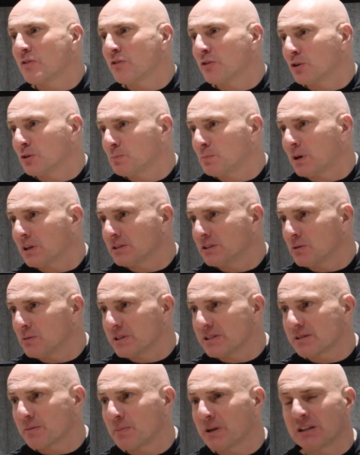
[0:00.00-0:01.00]
third-party
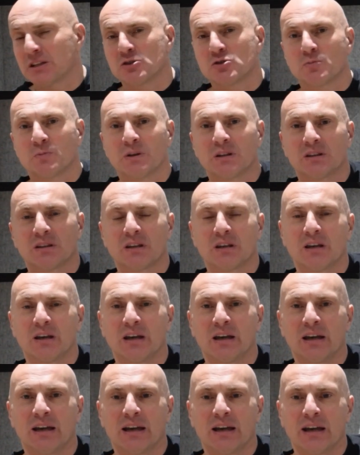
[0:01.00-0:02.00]
risk management
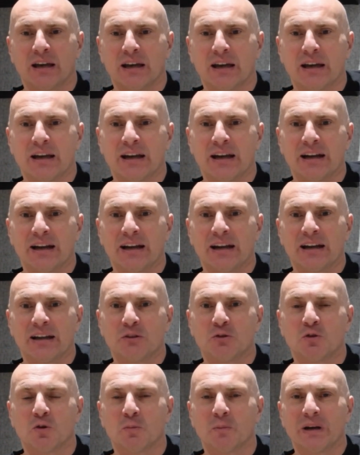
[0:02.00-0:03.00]

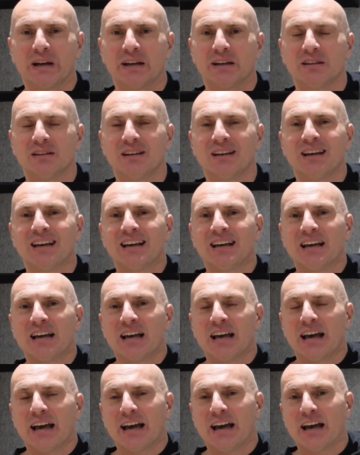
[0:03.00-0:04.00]
domain,
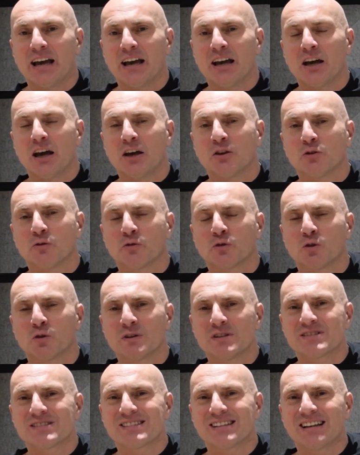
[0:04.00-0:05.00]
and of
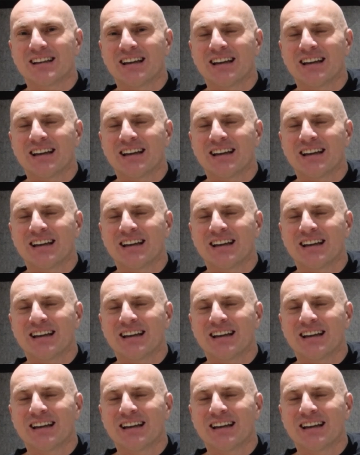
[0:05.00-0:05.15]
course,